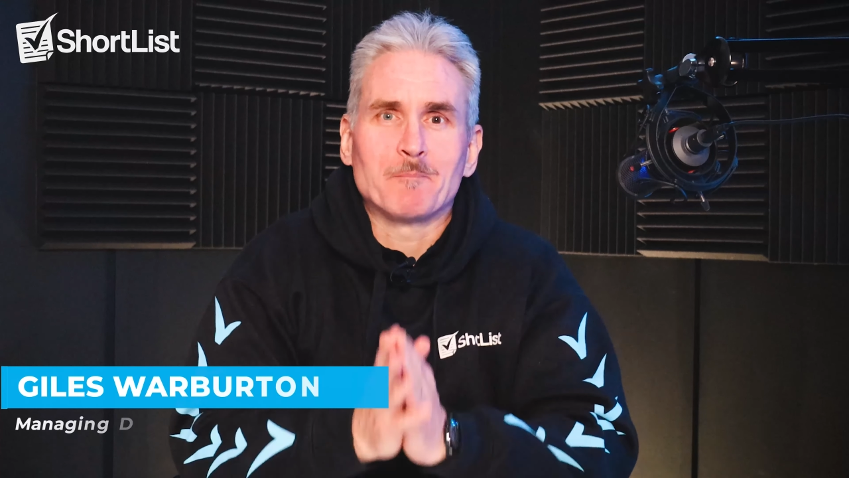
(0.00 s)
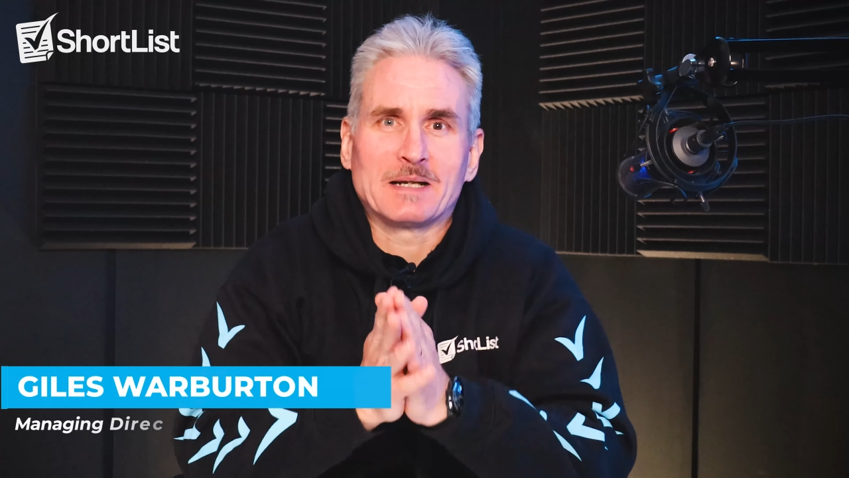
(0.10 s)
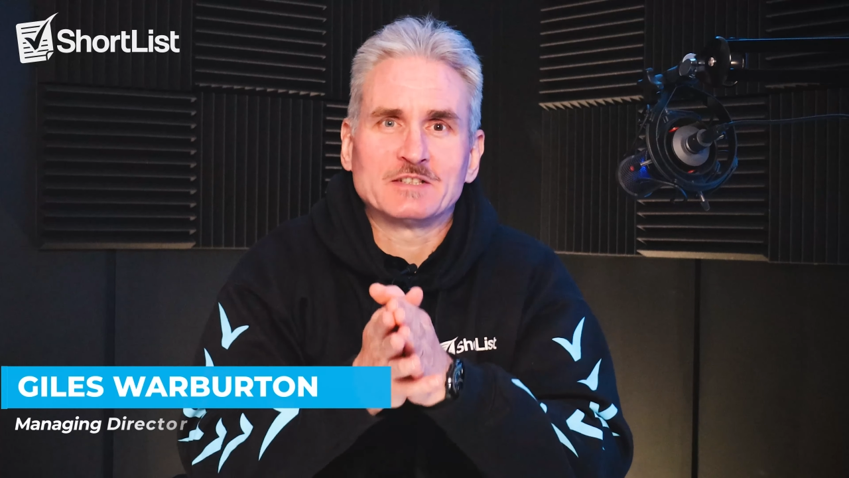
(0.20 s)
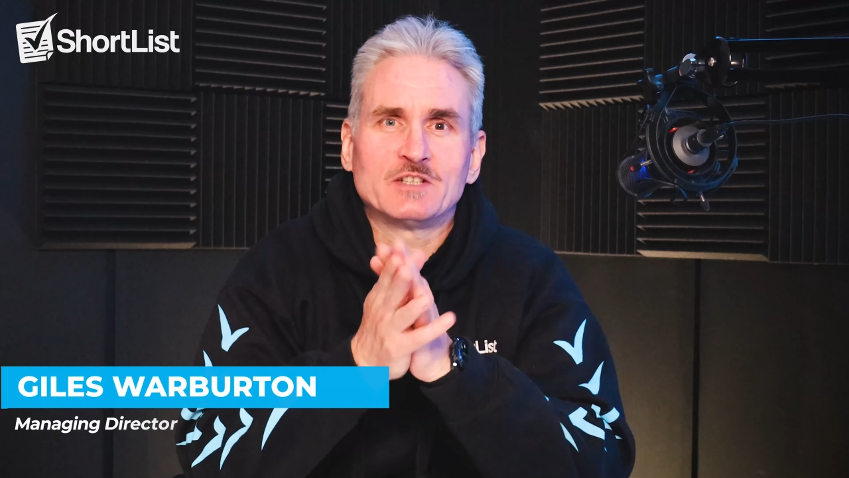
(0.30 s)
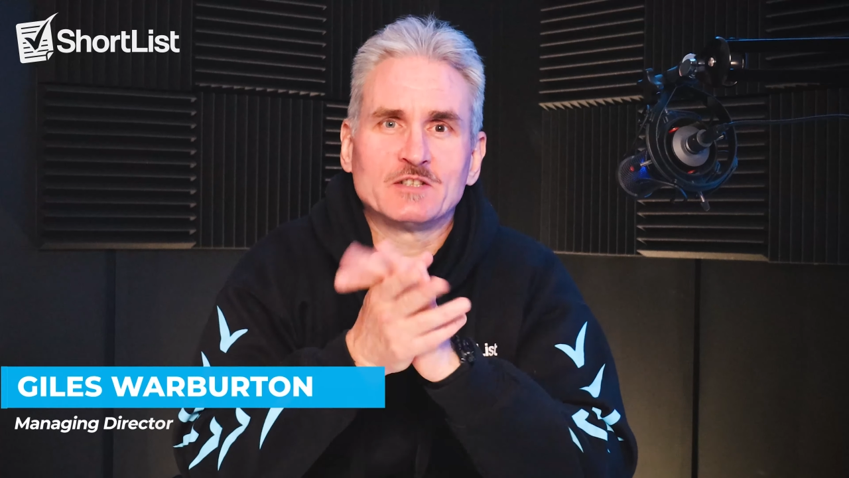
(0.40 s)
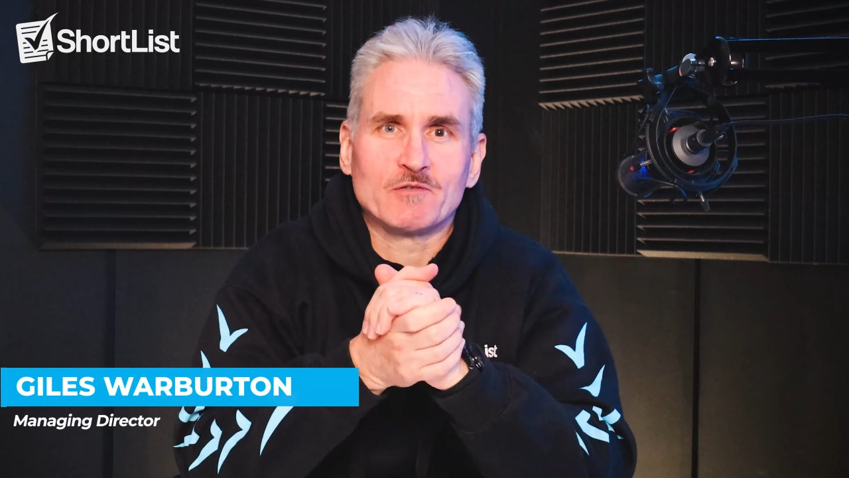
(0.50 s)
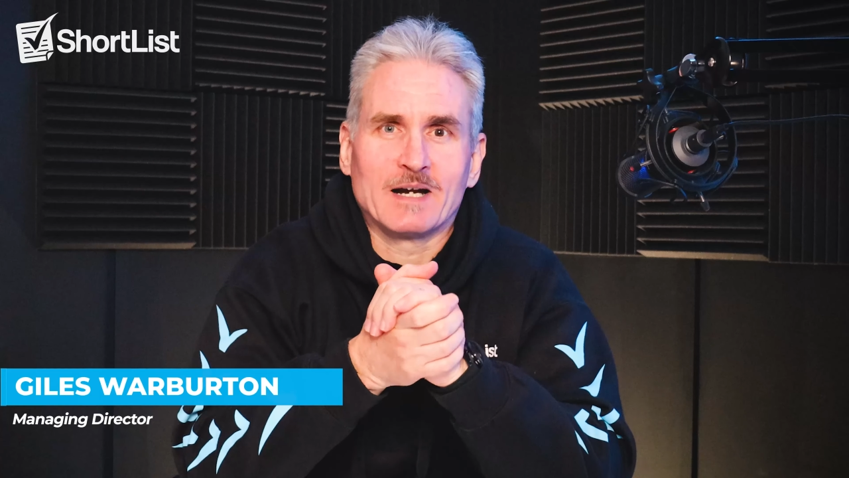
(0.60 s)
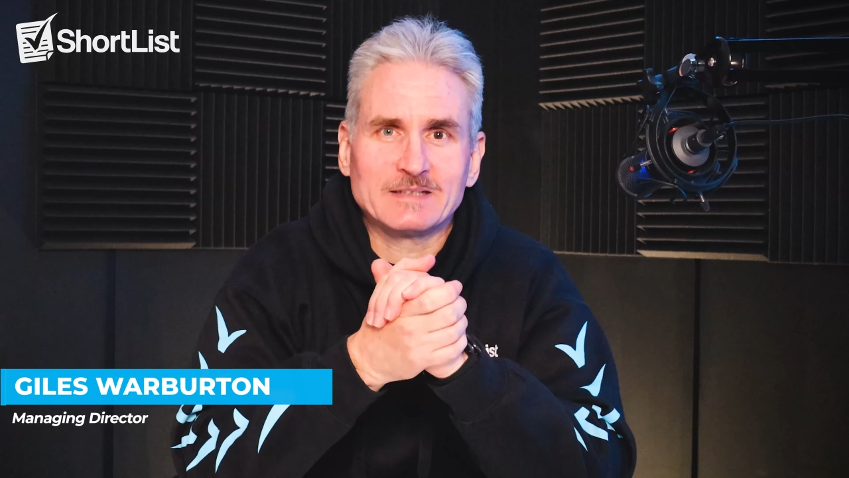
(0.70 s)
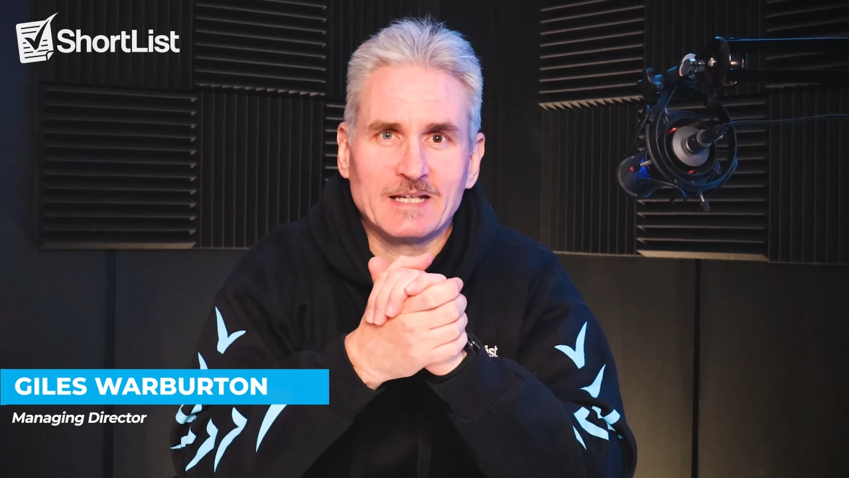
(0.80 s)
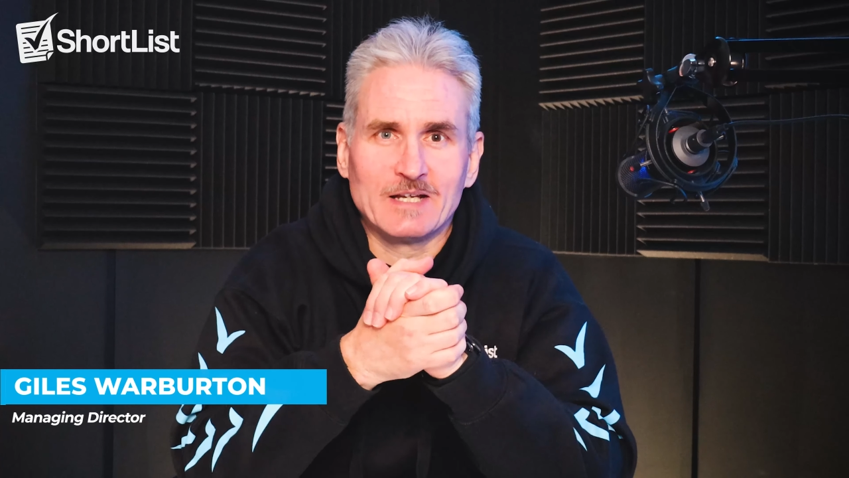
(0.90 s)
the Managing
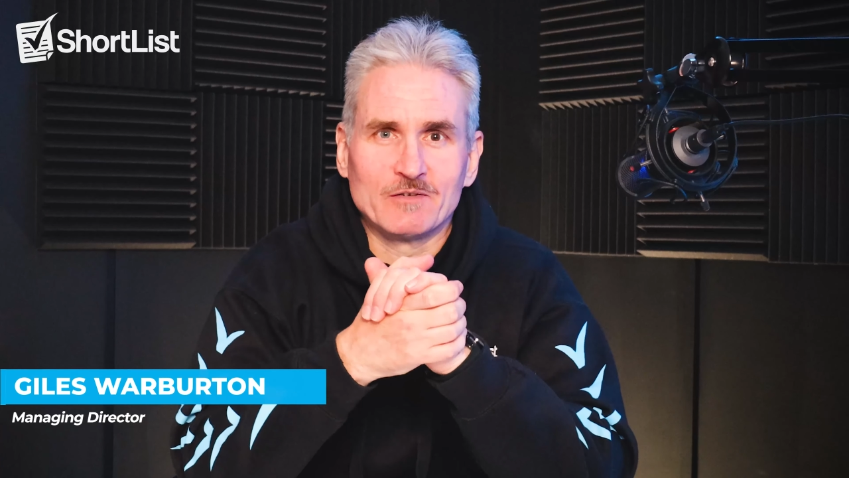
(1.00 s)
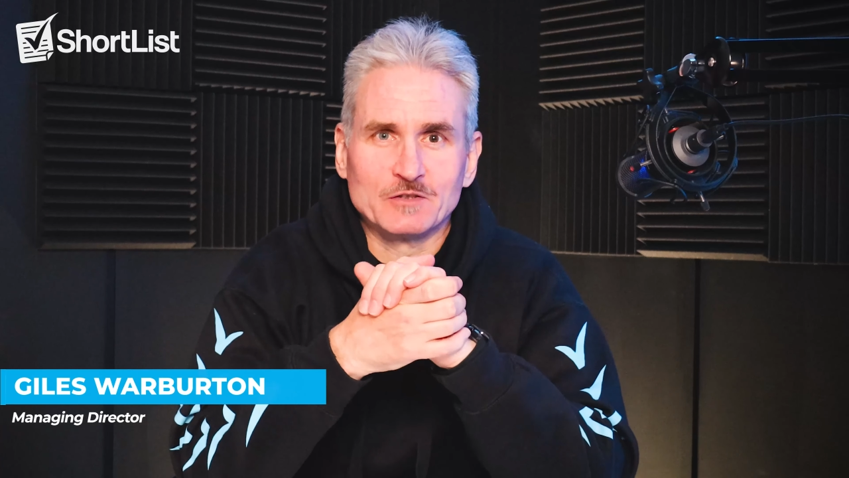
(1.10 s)
Director here